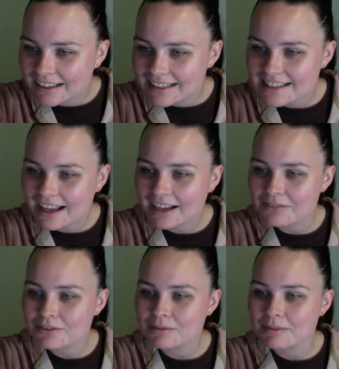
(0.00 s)
It's hard
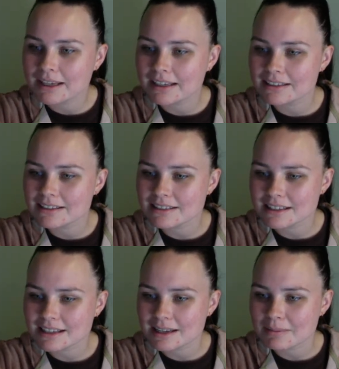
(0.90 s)
for me to
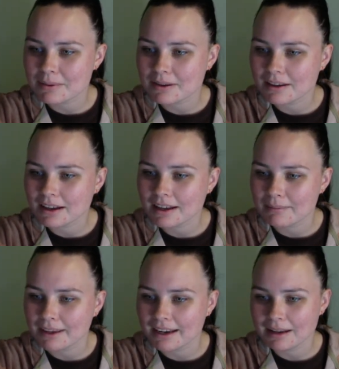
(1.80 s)
sleep. I'm
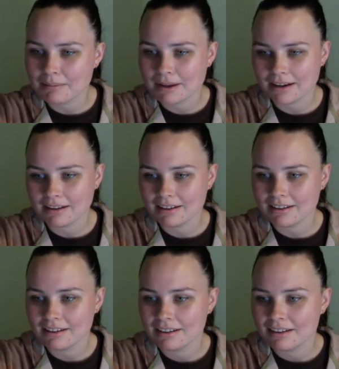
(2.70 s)
getting better.
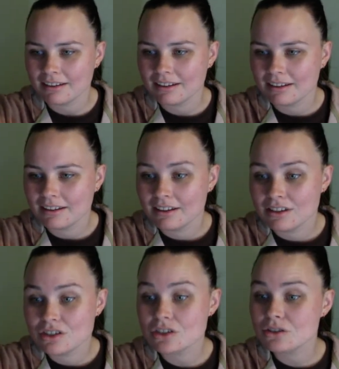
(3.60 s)

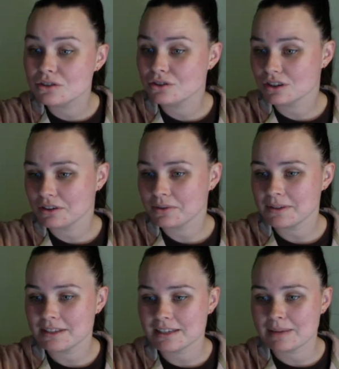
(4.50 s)
Do you struggle with
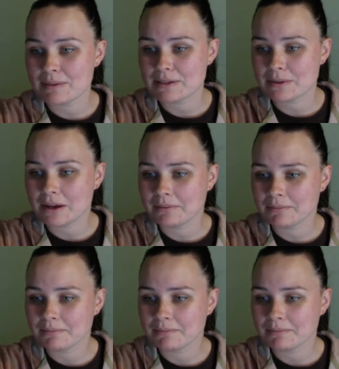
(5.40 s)
sleep as well?